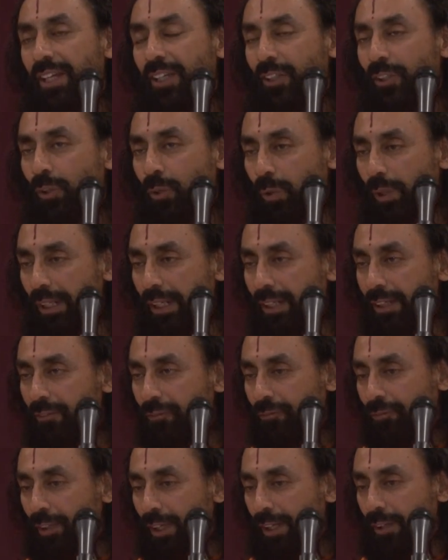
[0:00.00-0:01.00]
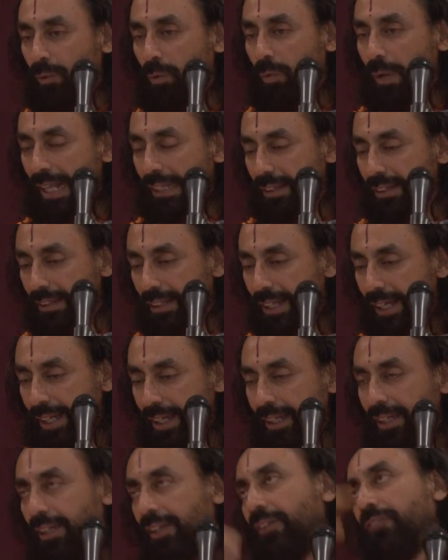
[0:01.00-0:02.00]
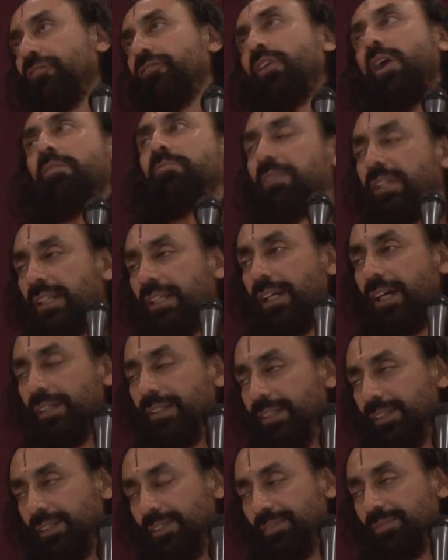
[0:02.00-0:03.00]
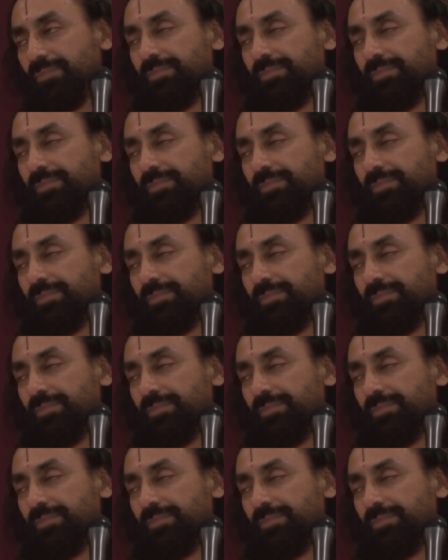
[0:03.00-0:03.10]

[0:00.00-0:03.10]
You infer one thing from the other.